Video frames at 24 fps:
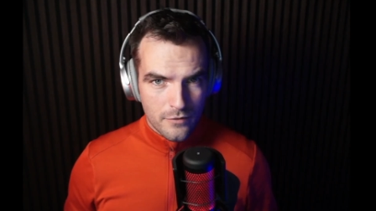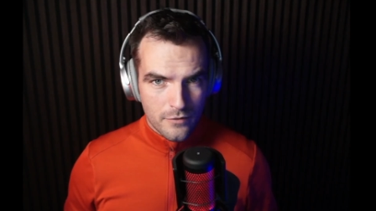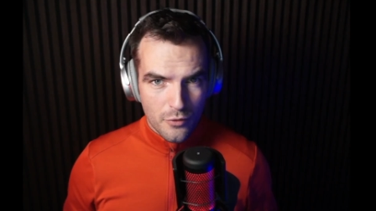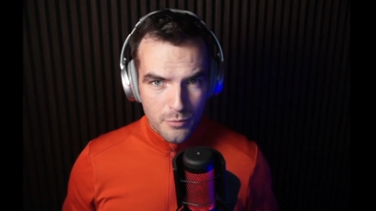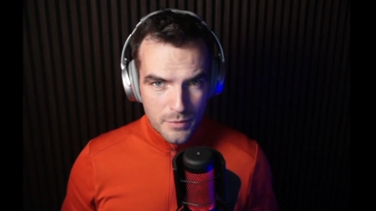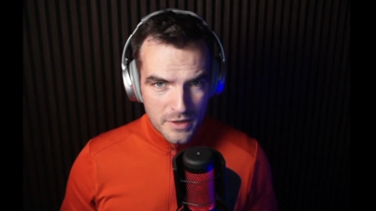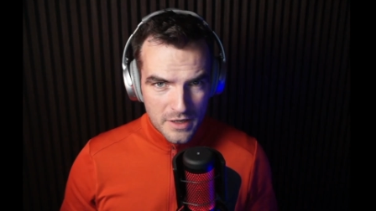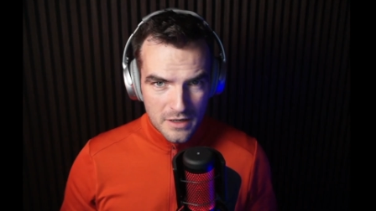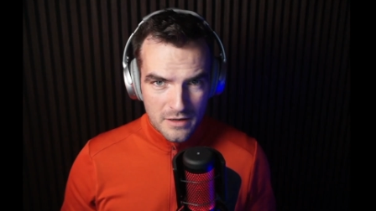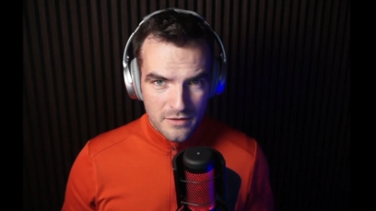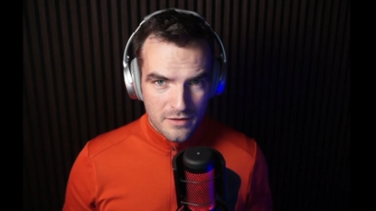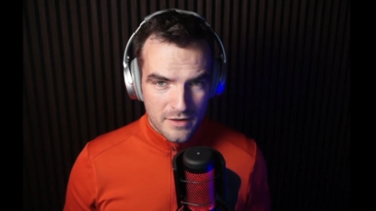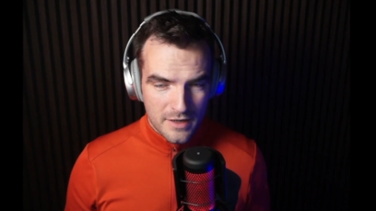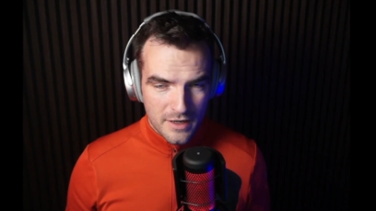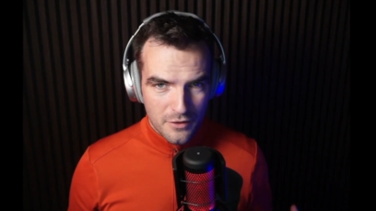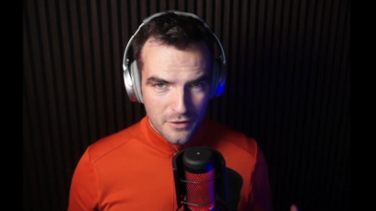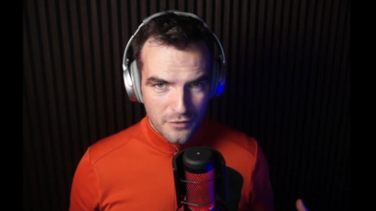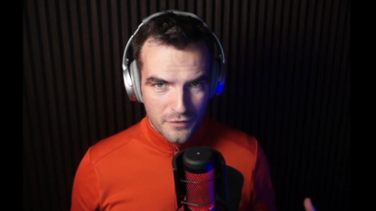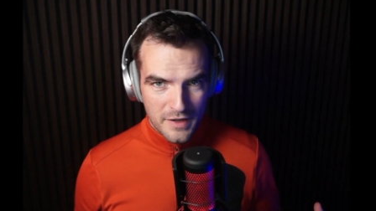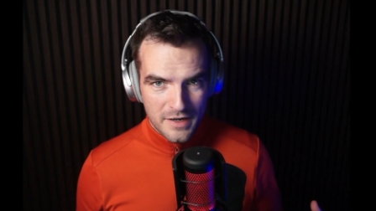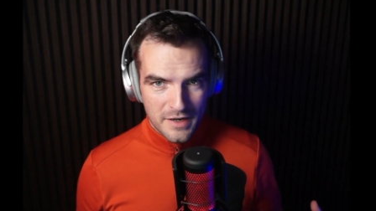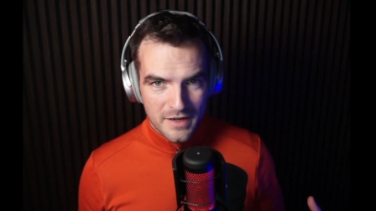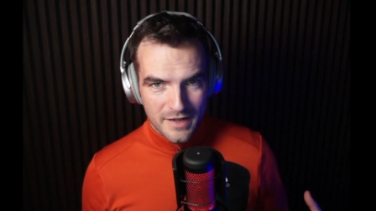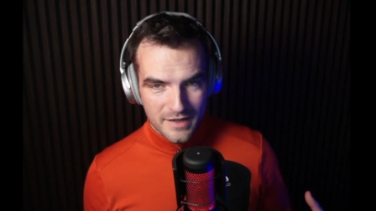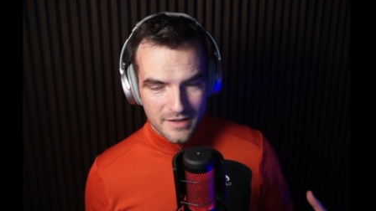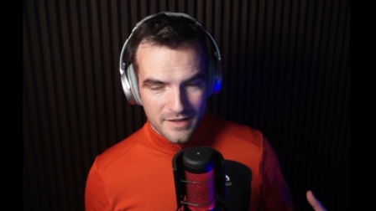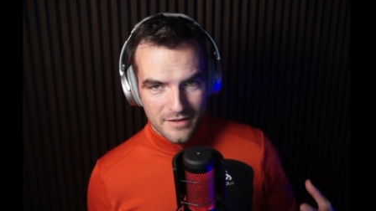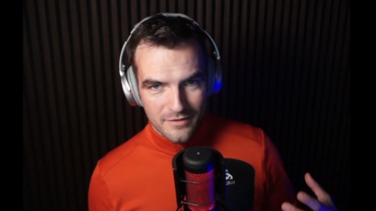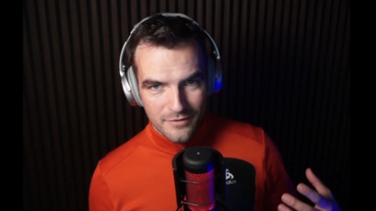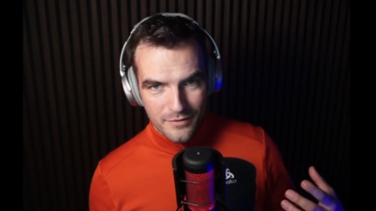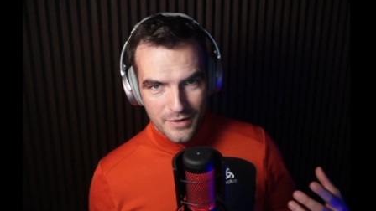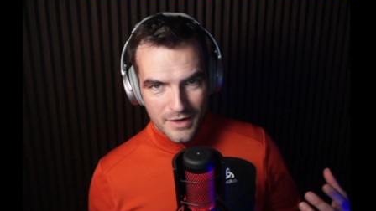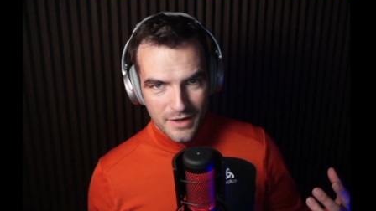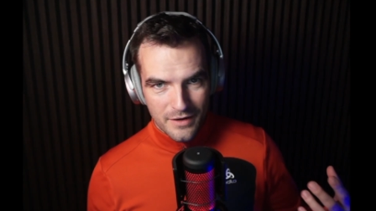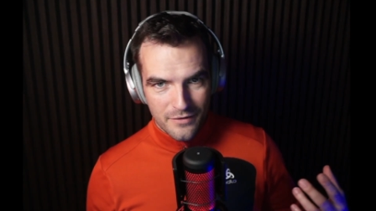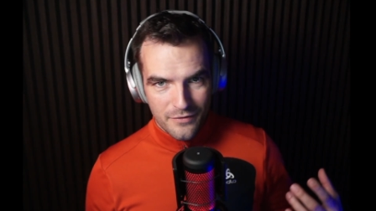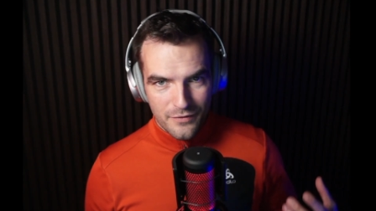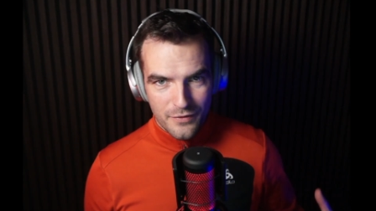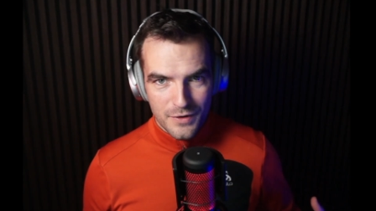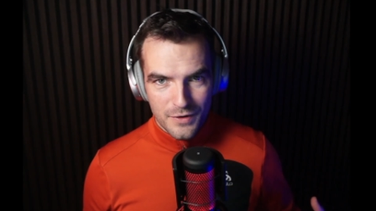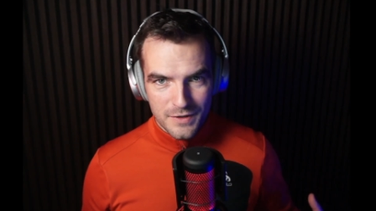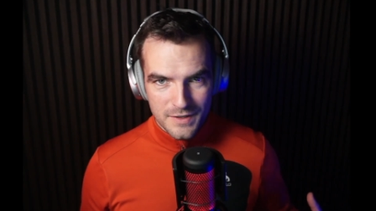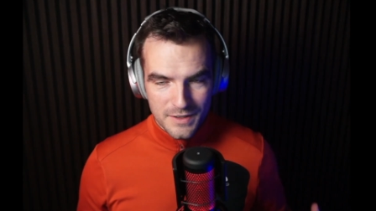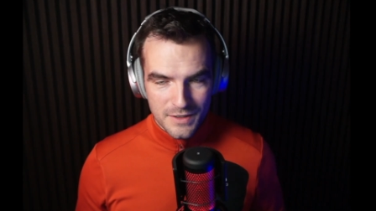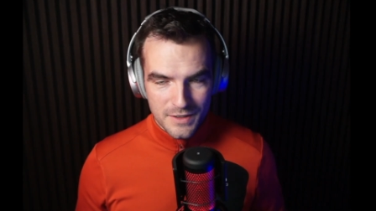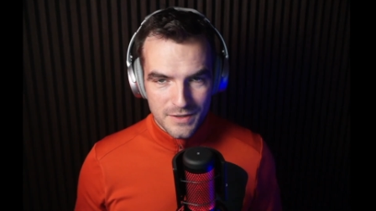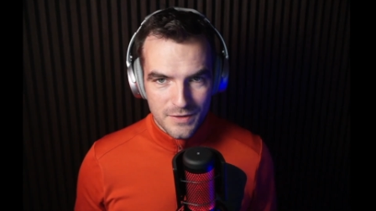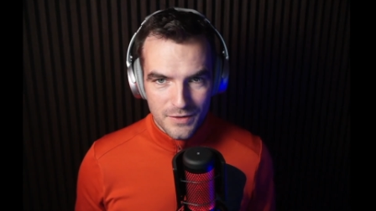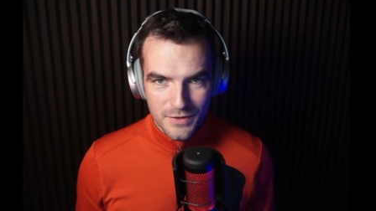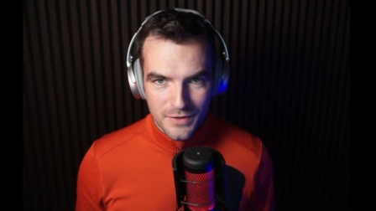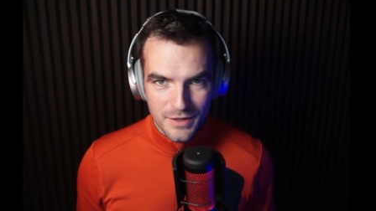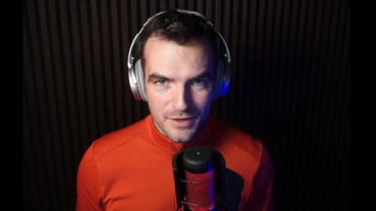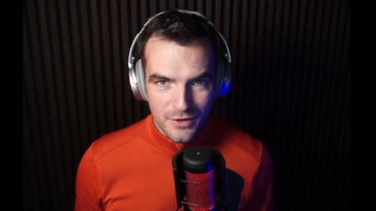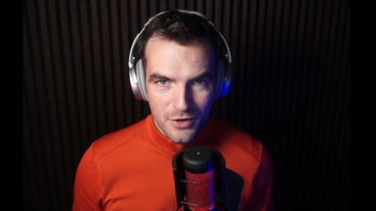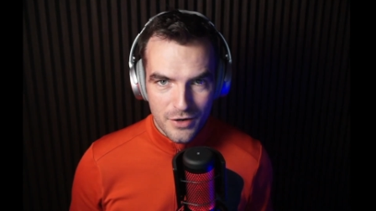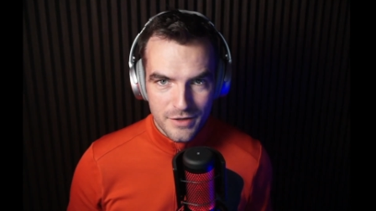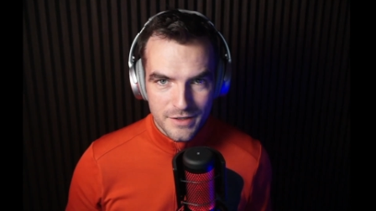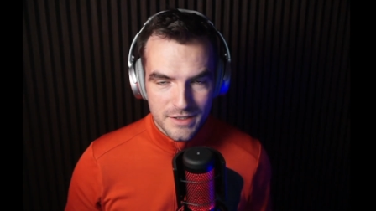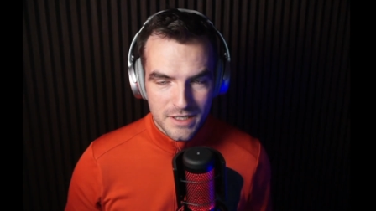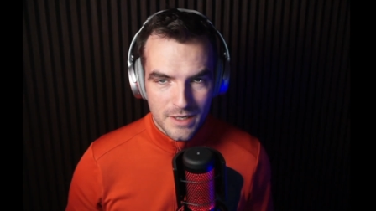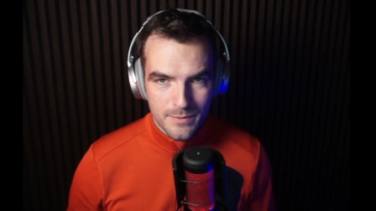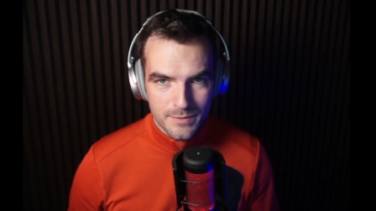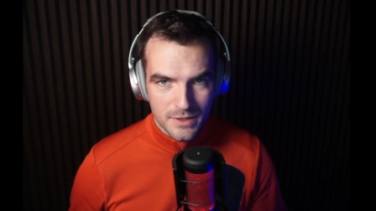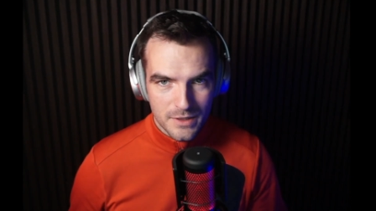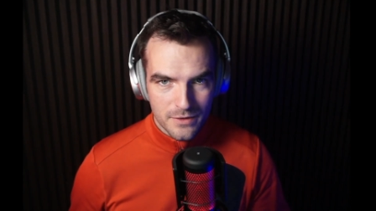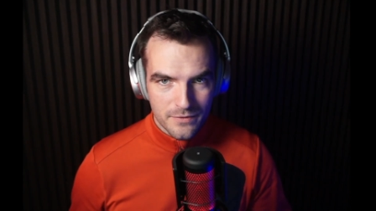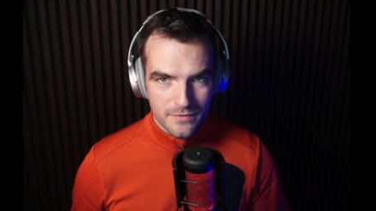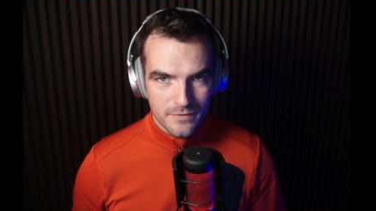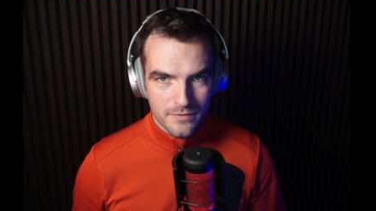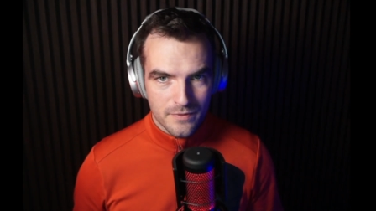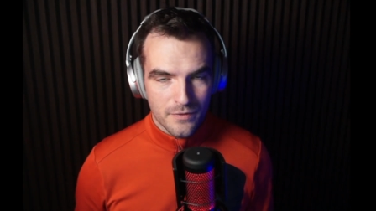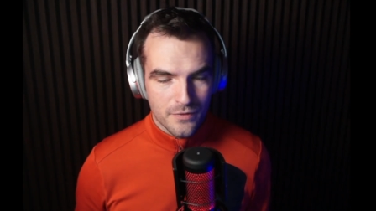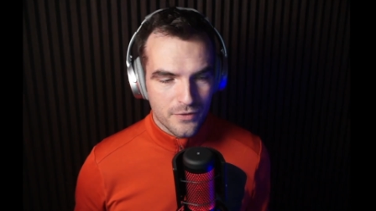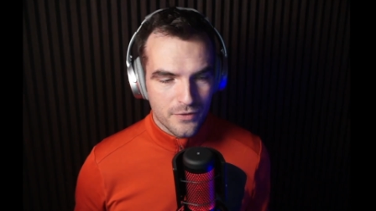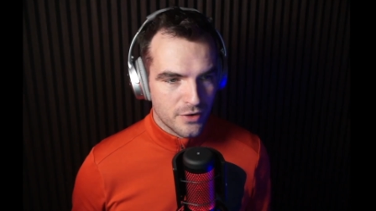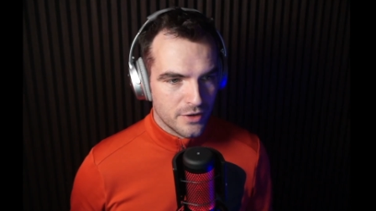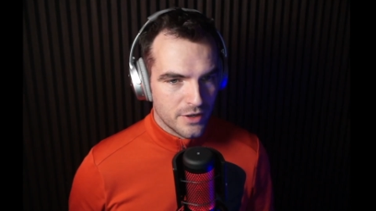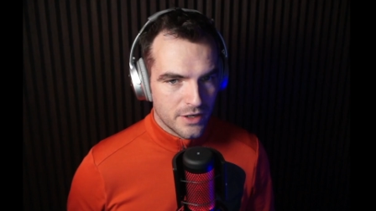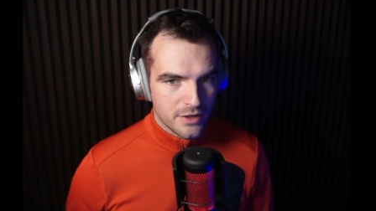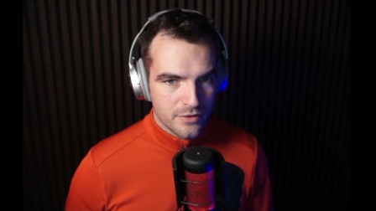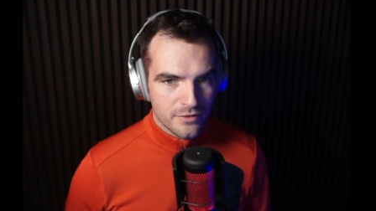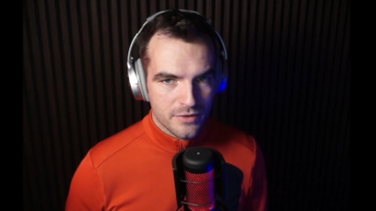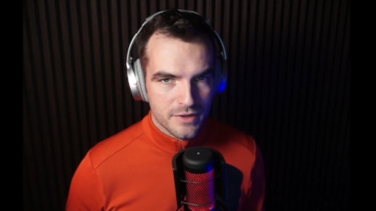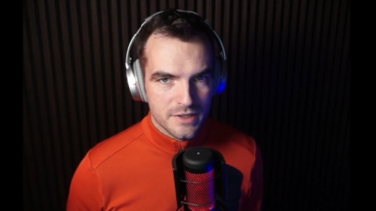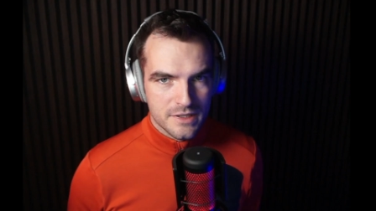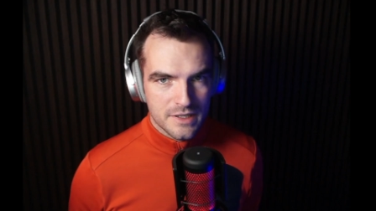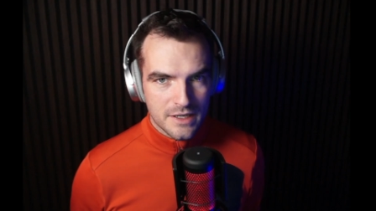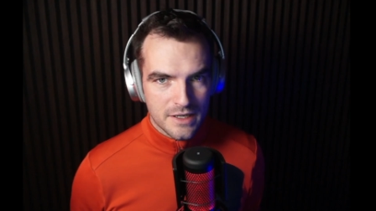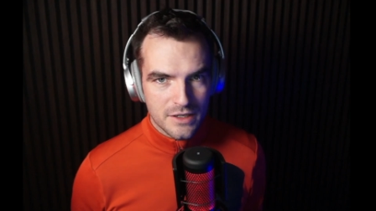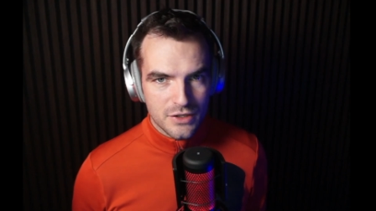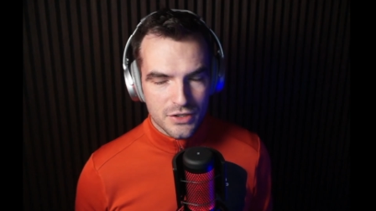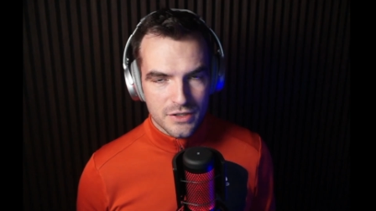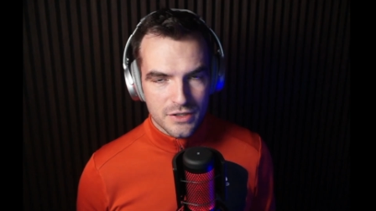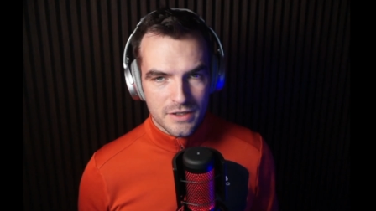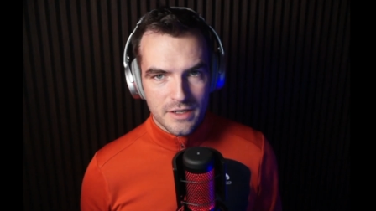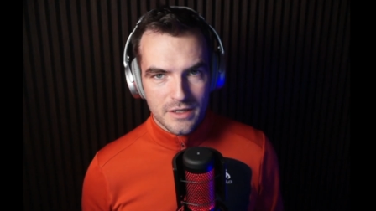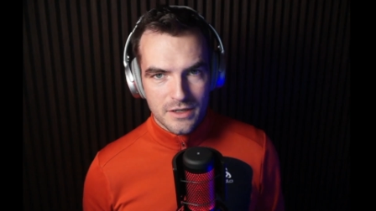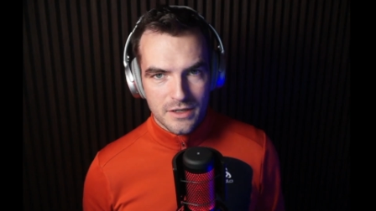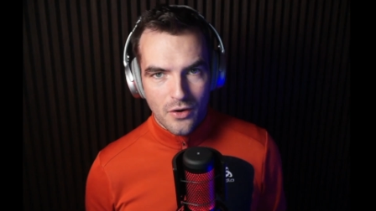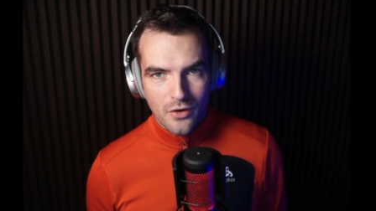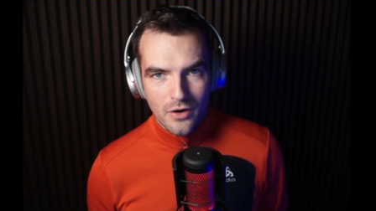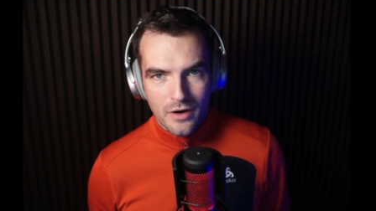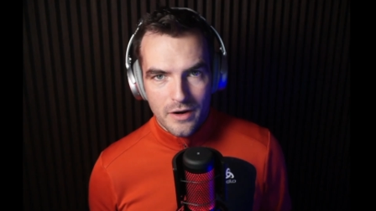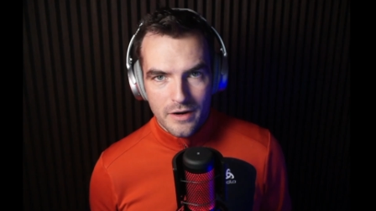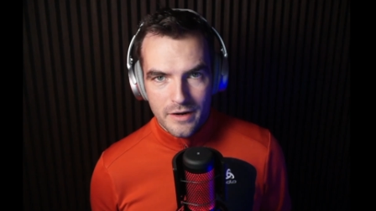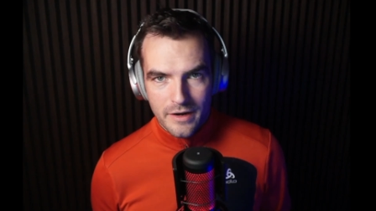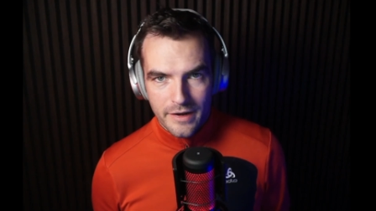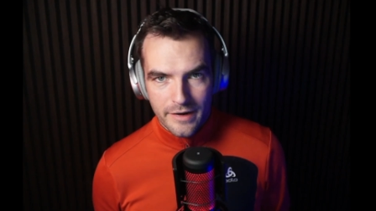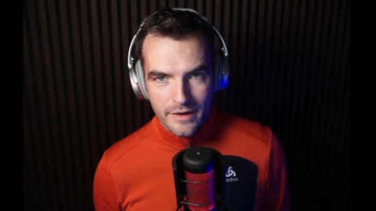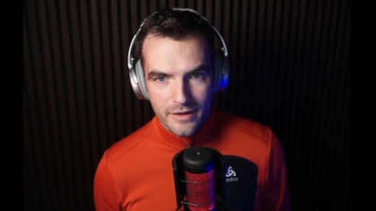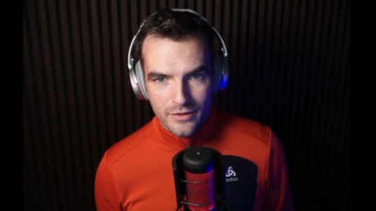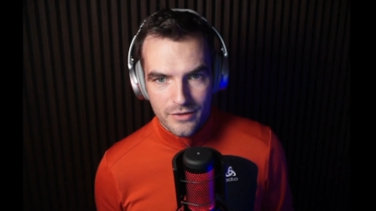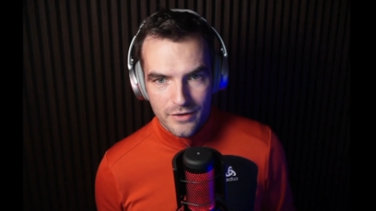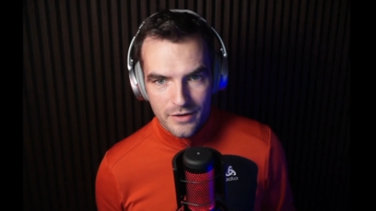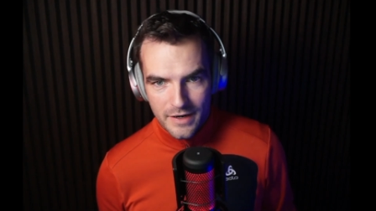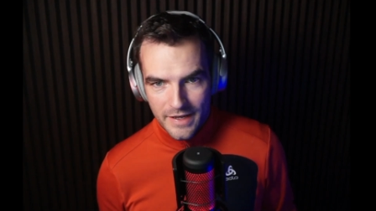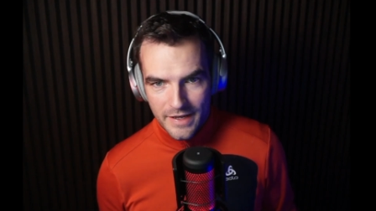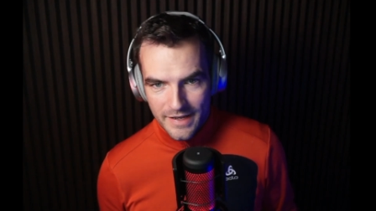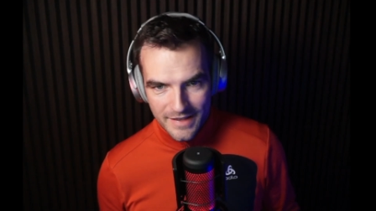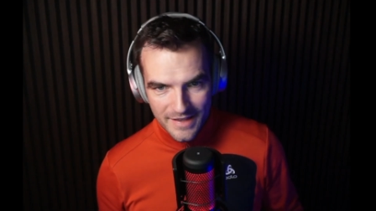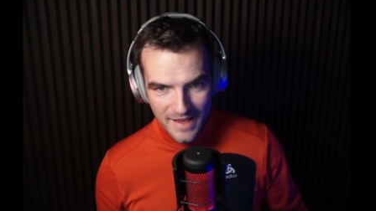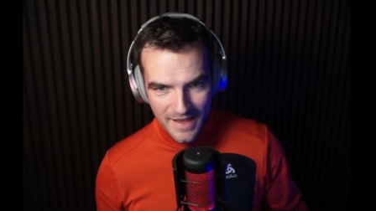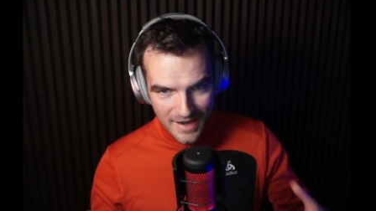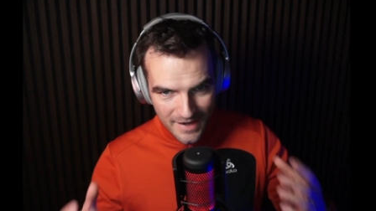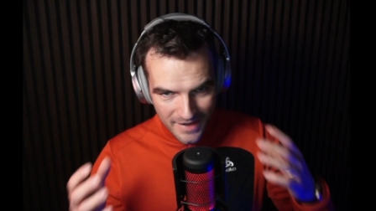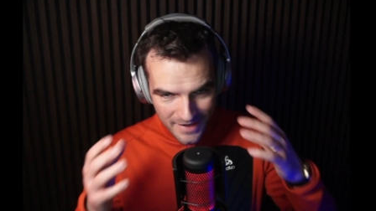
For me, it kind of felt like when I first understood the concepts of, of containerization and Docker, and I thought like, yeah,